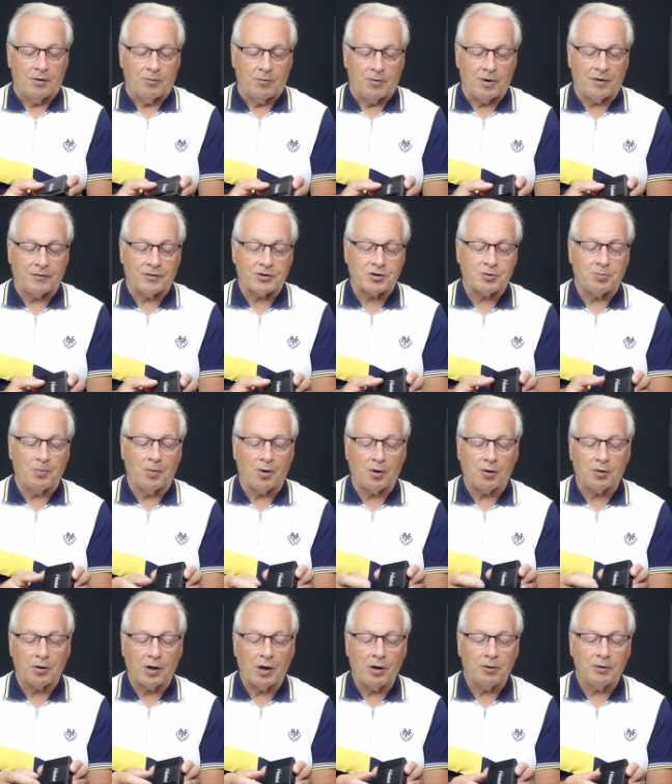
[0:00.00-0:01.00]
We have a
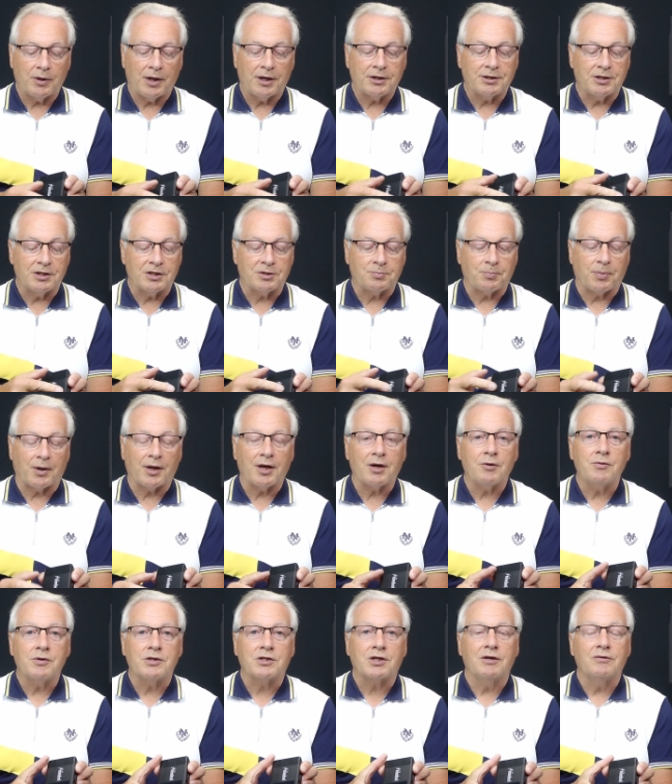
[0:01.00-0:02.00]
small OLED display
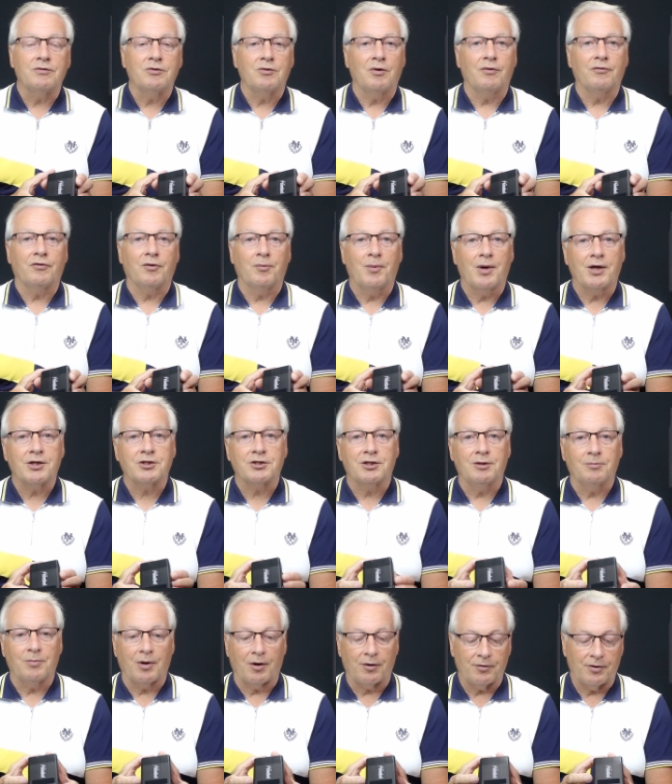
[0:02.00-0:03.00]
which gives you information
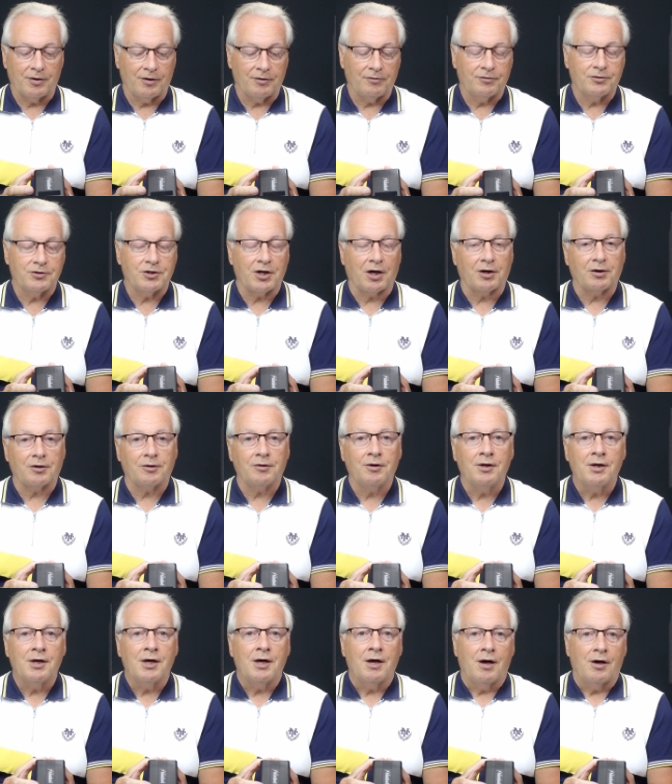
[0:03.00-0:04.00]
about the channel
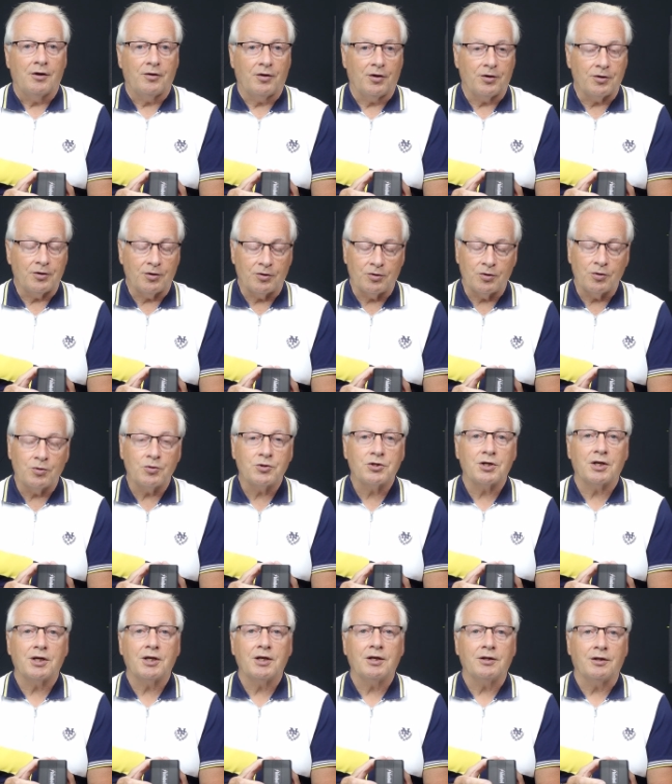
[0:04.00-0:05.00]
that you're
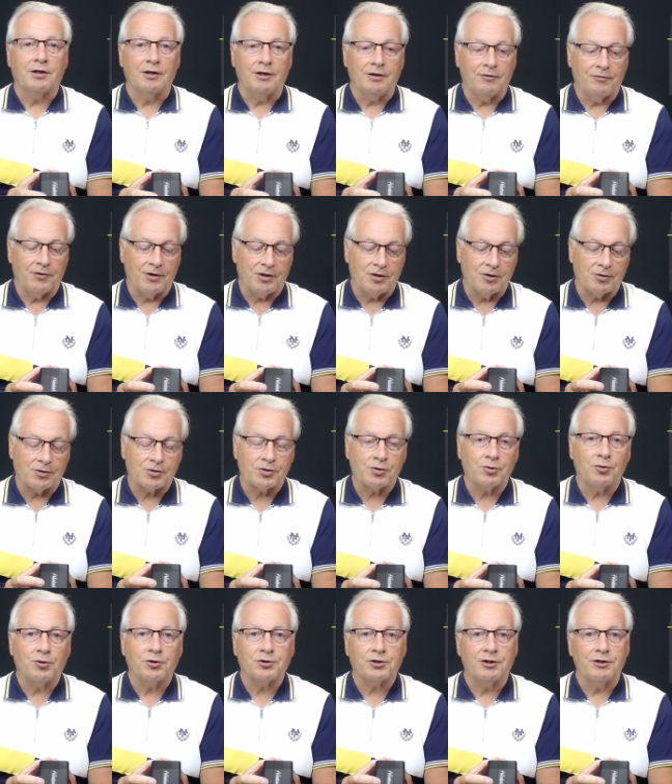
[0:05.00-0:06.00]
using, the video
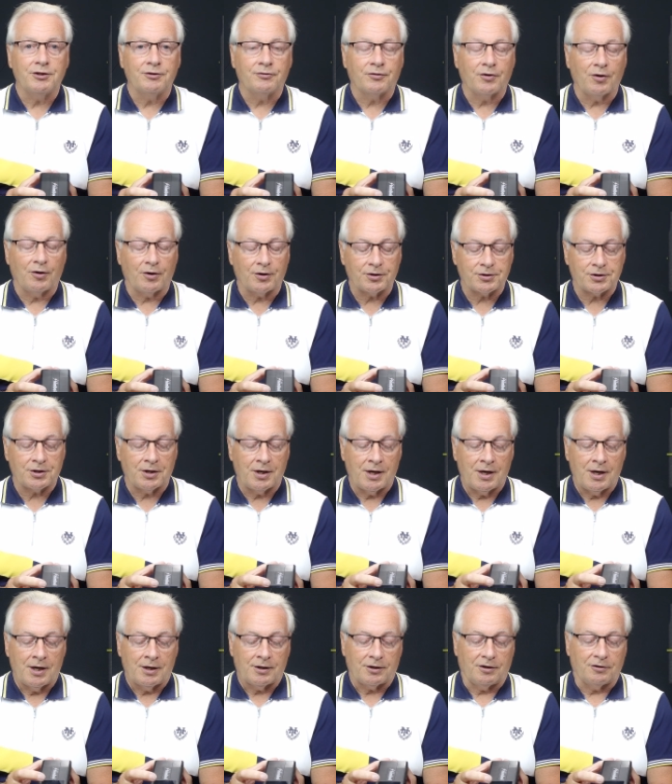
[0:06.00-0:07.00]
source that you've got,
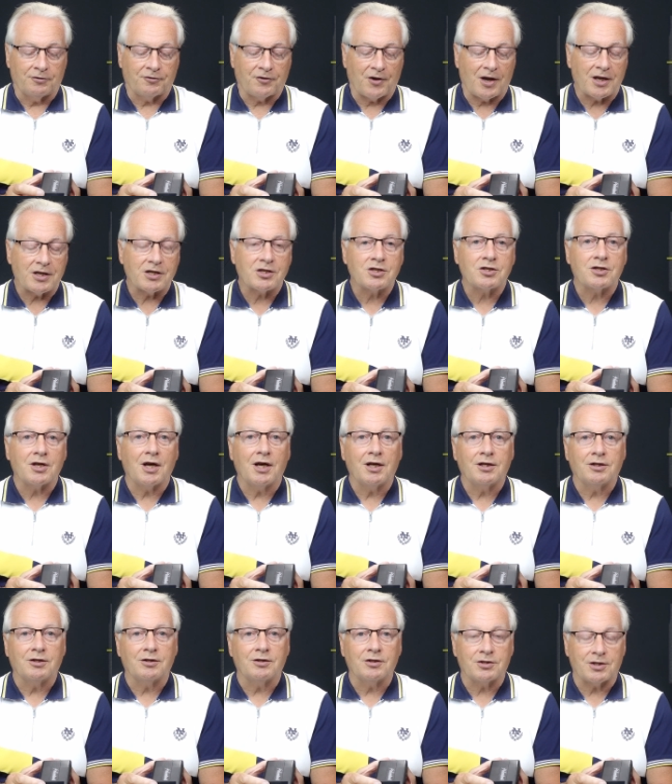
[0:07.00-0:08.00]
the fan
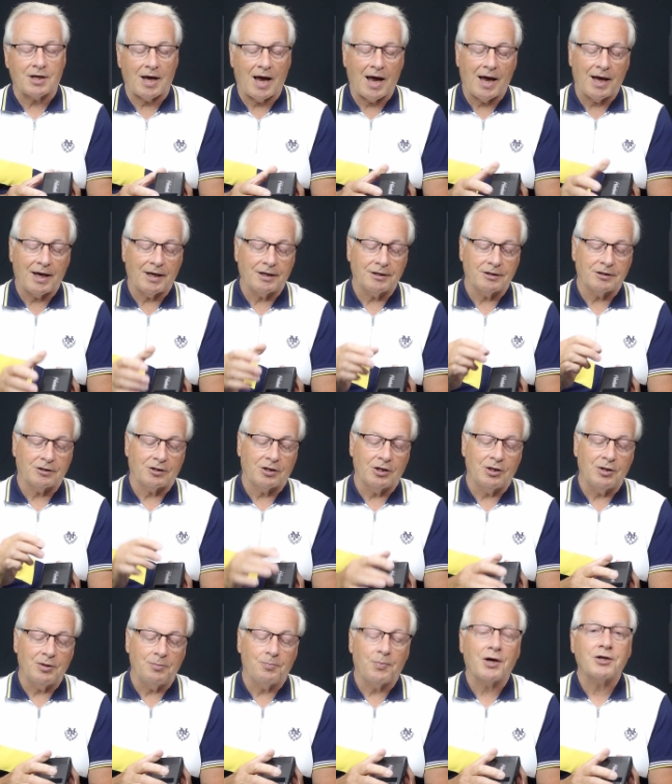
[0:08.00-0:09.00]
status and
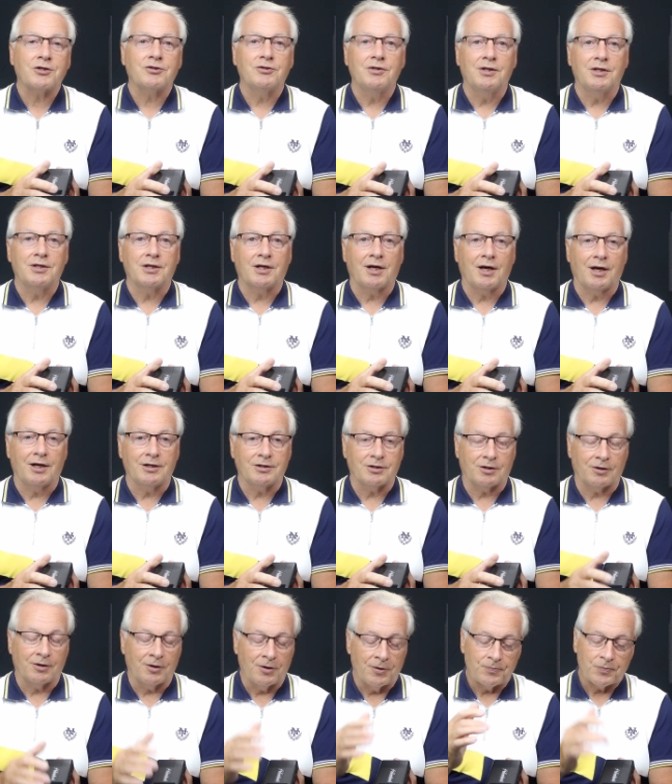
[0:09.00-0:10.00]
the battery
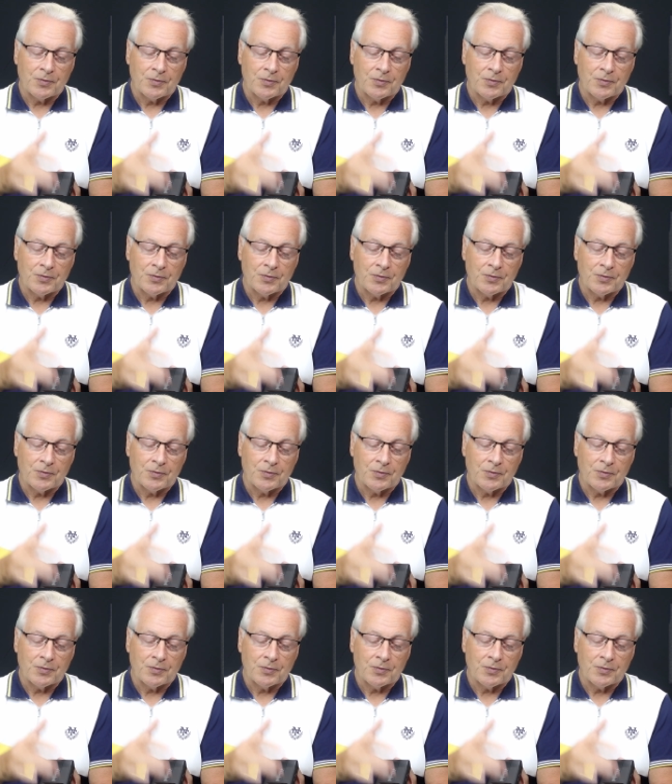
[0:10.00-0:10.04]
indicator.